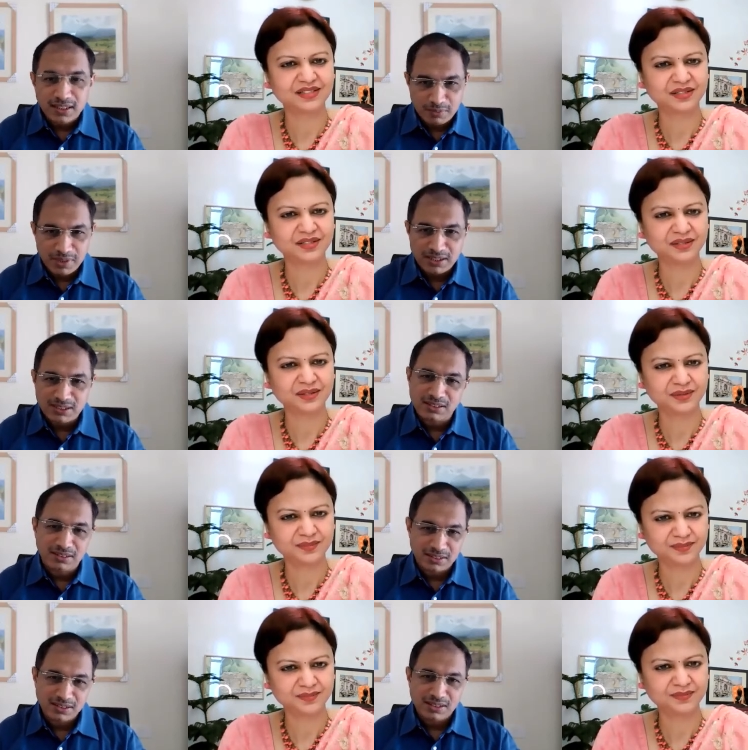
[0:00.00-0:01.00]
Speaker 1: remains the
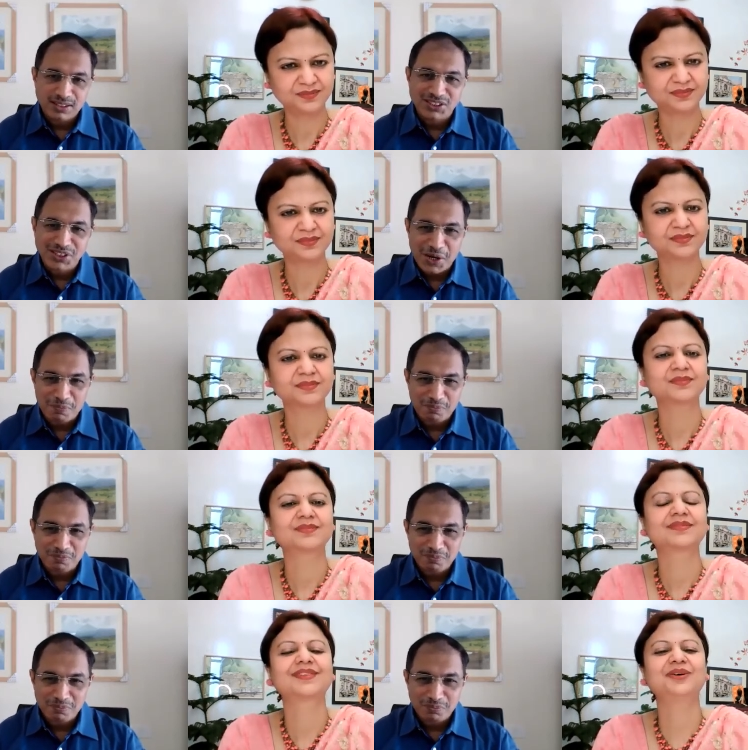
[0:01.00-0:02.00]
same.
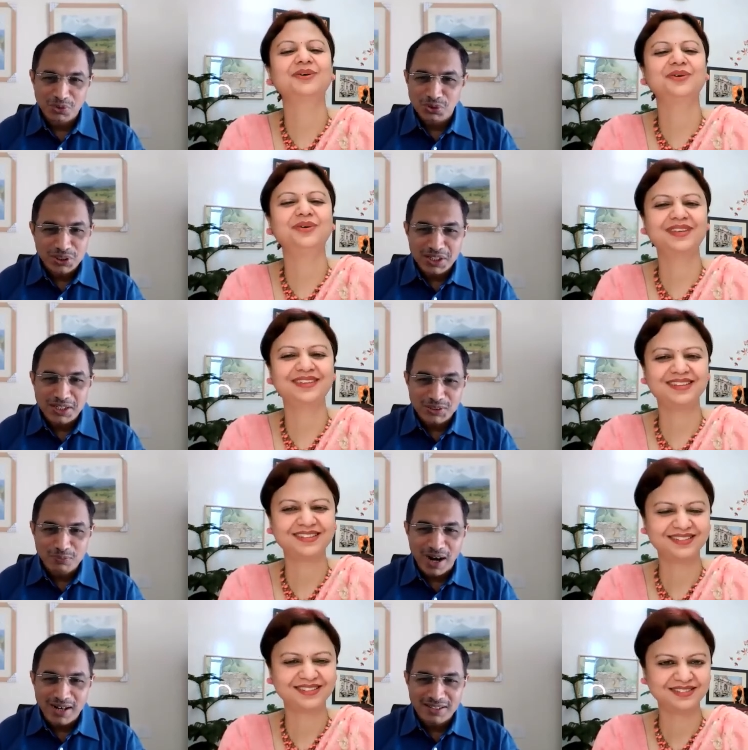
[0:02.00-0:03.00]
So oh. cigarette is
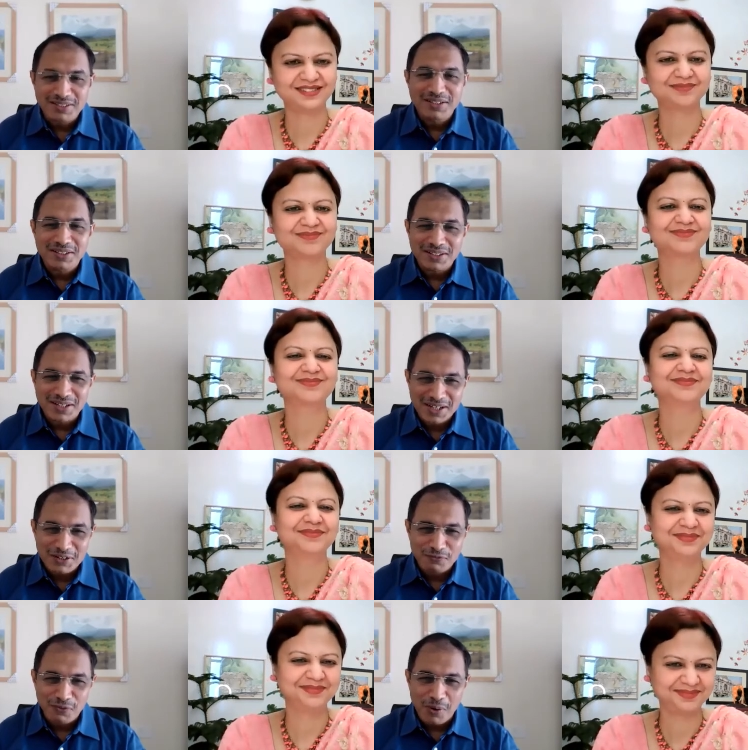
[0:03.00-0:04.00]
bad any
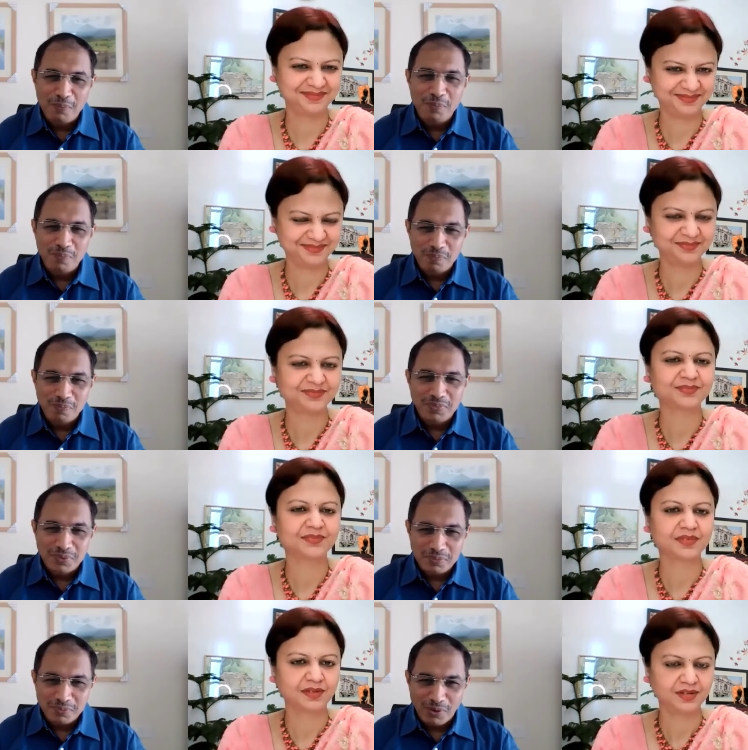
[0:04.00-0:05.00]
form,
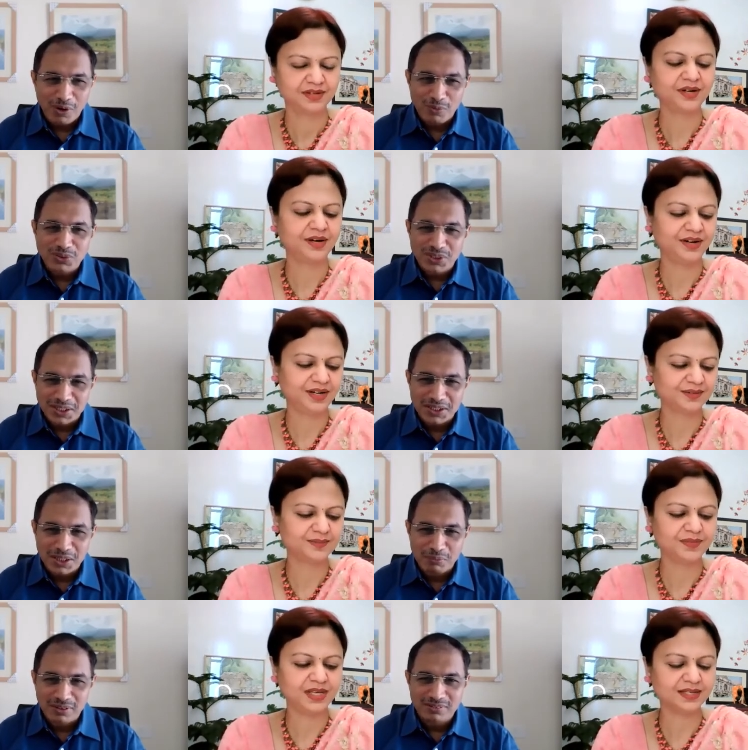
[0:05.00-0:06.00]
almost Correct. any
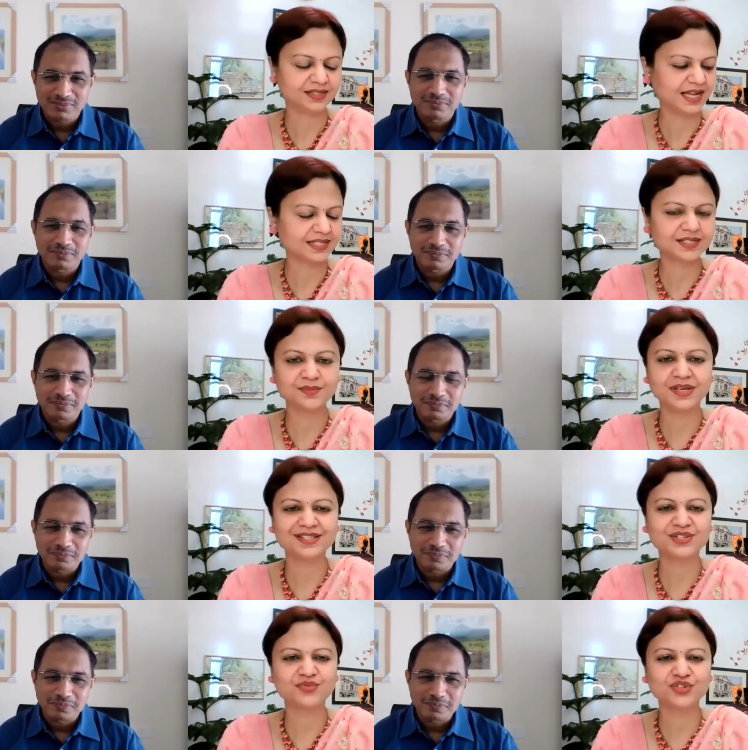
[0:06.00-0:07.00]
number.
Speaker 2: Yes, that's the
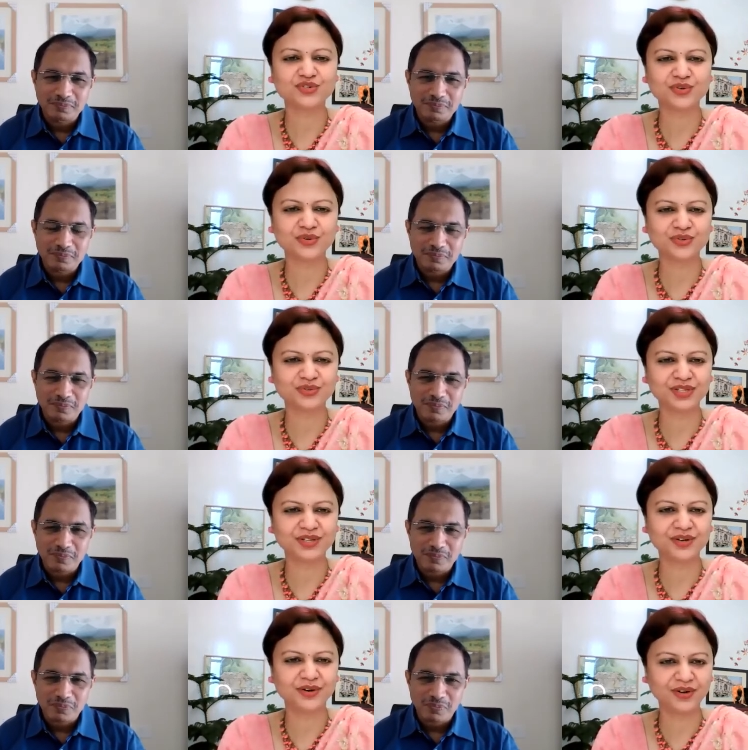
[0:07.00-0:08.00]
message which should go to the
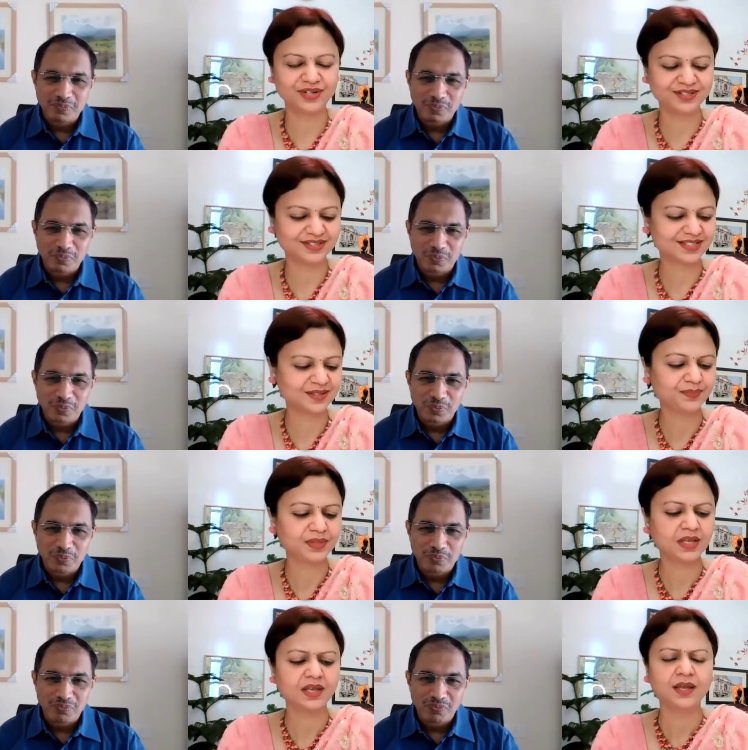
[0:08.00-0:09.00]
audience.
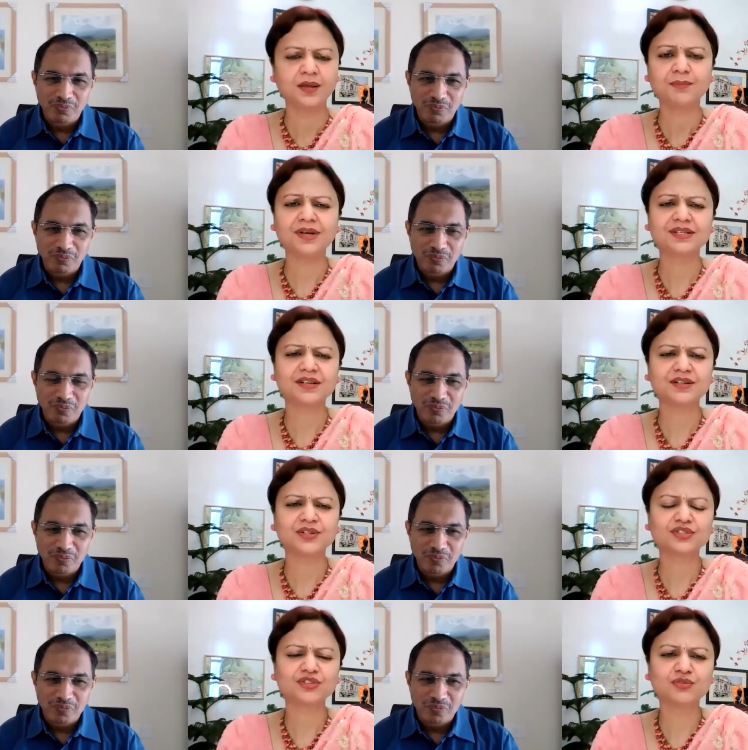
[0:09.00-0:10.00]
But uh,
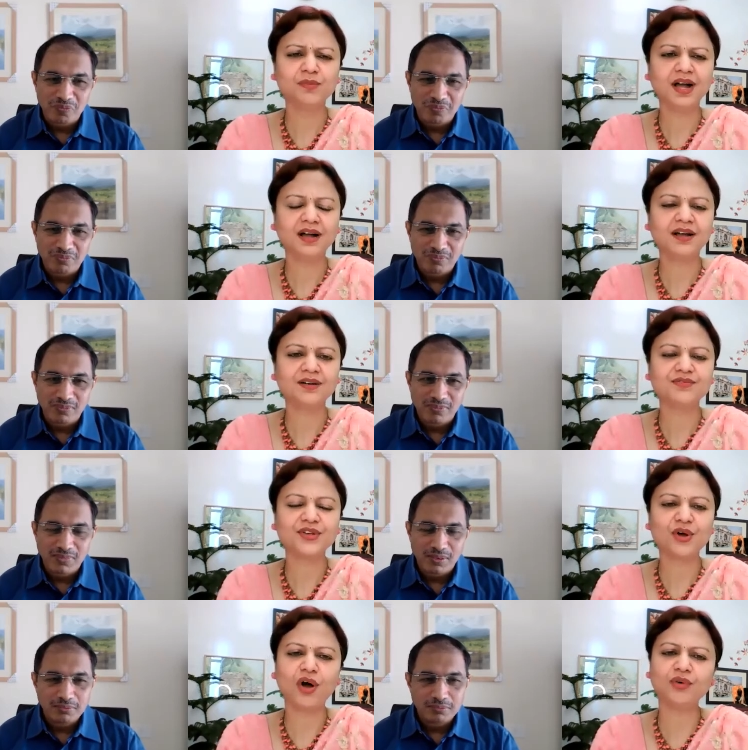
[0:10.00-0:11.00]
Dr. Kumar, we
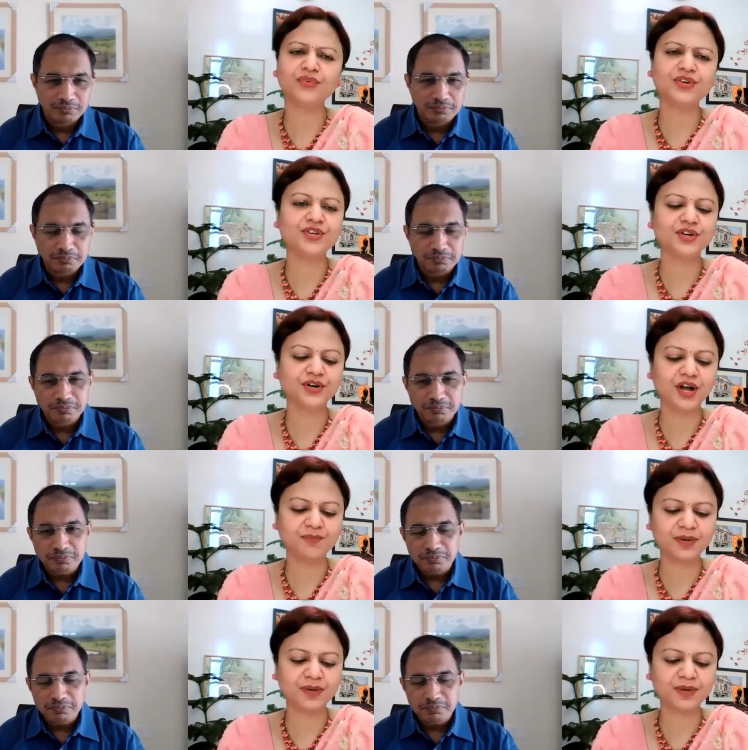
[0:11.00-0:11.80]
often hear our